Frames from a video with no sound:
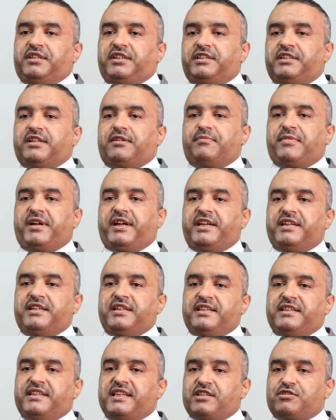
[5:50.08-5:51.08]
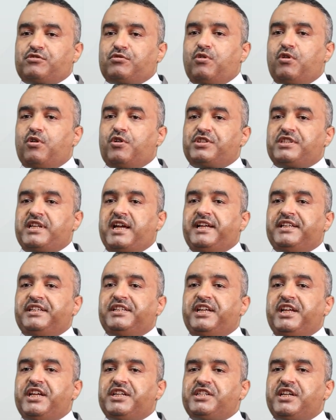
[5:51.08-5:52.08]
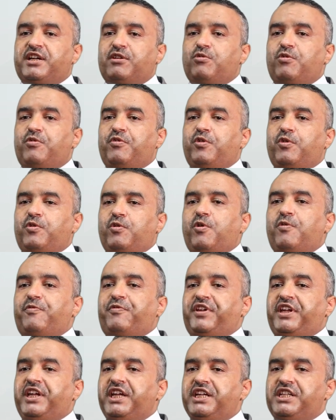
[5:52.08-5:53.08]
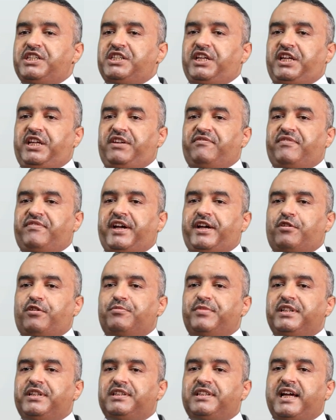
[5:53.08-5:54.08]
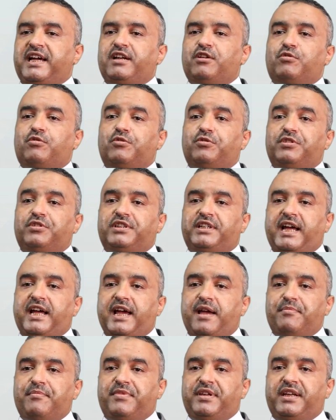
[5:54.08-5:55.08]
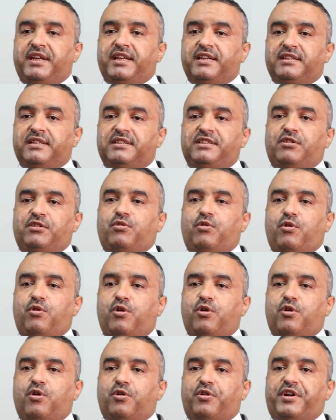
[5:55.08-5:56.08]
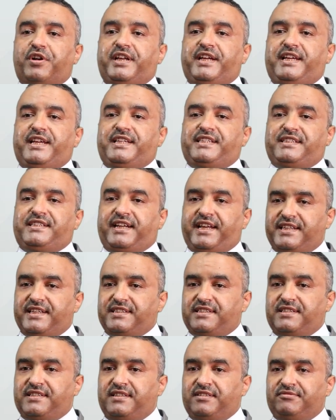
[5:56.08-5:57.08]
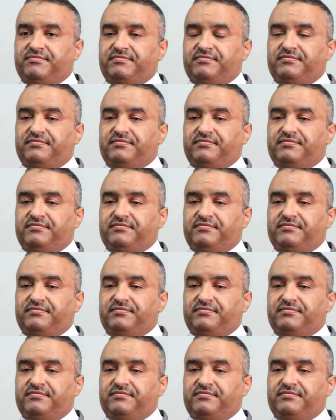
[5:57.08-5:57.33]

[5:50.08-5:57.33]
determine the source and nature of each environmental contaminant or stress,